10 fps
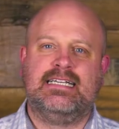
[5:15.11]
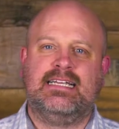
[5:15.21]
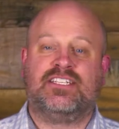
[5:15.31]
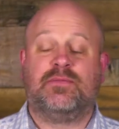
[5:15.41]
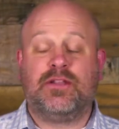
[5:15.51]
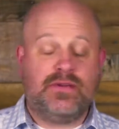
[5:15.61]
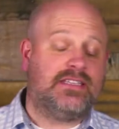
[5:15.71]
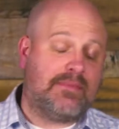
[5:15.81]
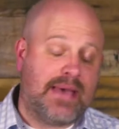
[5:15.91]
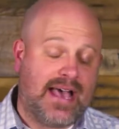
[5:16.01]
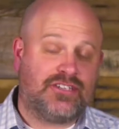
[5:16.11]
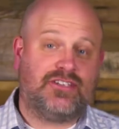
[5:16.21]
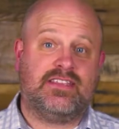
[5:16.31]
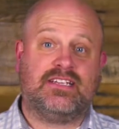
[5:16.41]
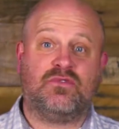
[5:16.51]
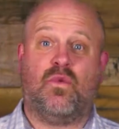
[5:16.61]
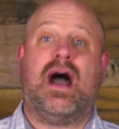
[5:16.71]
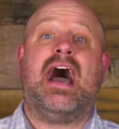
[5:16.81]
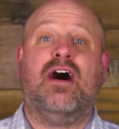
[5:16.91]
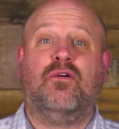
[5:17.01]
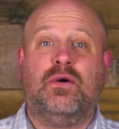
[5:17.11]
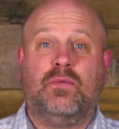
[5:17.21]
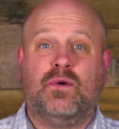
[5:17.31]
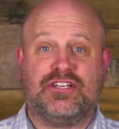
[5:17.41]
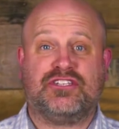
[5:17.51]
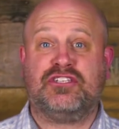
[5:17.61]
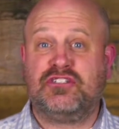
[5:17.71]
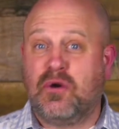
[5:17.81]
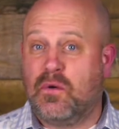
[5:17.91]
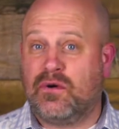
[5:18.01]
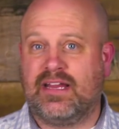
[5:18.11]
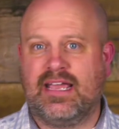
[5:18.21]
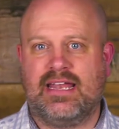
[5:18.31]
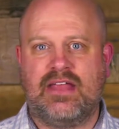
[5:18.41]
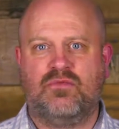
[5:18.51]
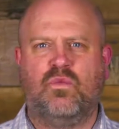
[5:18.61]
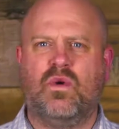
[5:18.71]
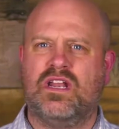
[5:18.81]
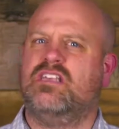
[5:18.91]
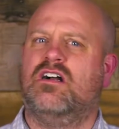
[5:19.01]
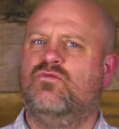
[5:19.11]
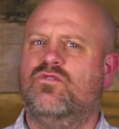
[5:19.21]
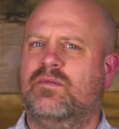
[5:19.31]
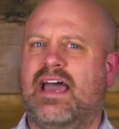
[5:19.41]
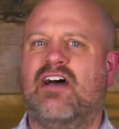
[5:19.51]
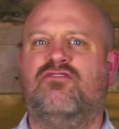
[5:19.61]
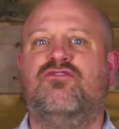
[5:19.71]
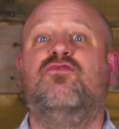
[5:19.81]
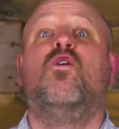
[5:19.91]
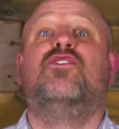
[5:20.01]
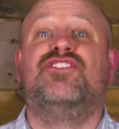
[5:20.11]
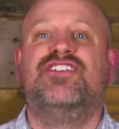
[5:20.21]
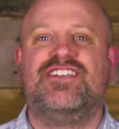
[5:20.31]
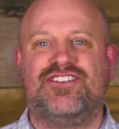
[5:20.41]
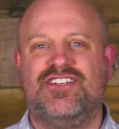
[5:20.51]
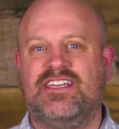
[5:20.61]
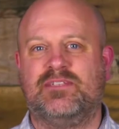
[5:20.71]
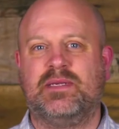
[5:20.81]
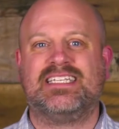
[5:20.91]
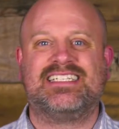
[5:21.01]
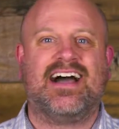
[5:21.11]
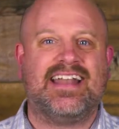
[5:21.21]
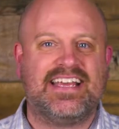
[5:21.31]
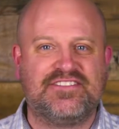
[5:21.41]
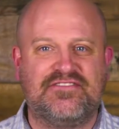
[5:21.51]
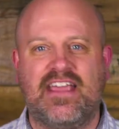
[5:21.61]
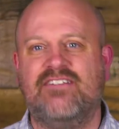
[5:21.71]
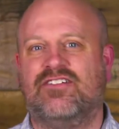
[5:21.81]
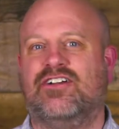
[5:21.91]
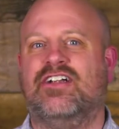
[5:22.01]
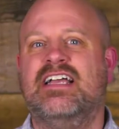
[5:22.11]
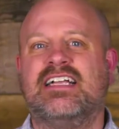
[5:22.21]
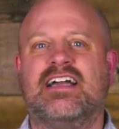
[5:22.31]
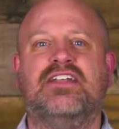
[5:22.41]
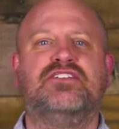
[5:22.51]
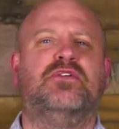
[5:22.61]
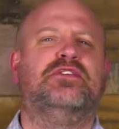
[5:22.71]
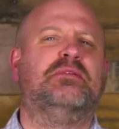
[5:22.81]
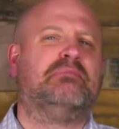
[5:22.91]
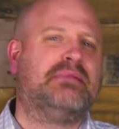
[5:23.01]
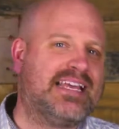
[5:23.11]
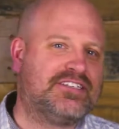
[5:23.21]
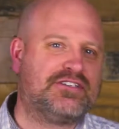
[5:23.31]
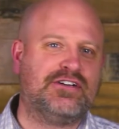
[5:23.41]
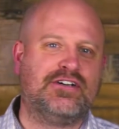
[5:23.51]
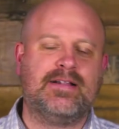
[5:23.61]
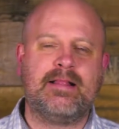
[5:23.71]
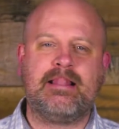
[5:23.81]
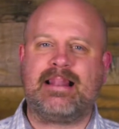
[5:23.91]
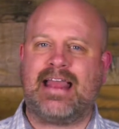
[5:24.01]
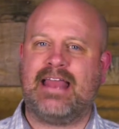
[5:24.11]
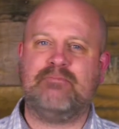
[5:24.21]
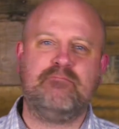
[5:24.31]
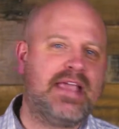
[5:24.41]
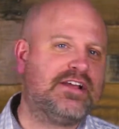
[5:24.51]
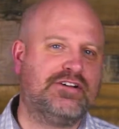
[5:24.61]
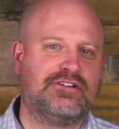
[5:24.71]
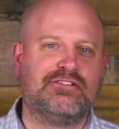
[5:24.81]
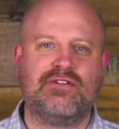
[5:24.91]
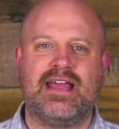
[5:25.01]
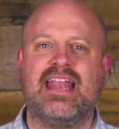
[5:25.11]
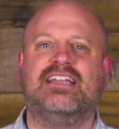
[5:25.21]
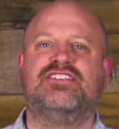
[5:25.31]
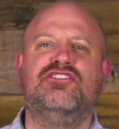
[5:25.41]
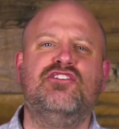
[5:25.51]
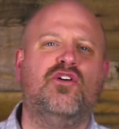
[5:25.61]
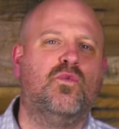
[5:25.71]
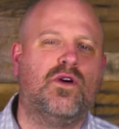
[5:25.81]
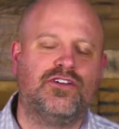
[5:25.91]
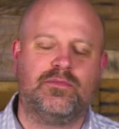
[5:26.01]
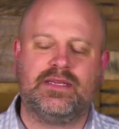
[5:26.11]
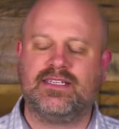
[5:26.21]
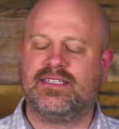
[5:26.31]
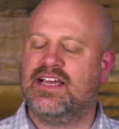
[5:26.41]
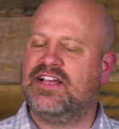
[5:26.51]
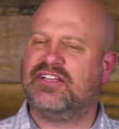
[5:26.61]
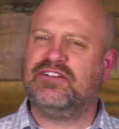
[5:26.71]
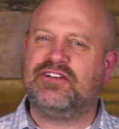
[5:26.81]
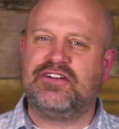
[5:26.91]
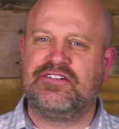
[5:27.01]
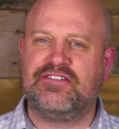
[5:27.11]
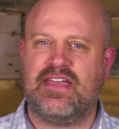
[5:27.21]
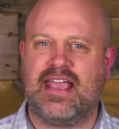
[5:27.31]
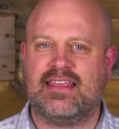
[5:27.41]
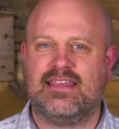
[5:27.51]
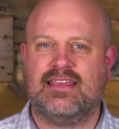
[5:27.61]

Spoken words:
Now somebody reads that passage and thinks, wow, what a story, and what a young woman. How fortunate she is because God has favored her. God is going to bless her and make her great. And it's no wonder, because look at her faith.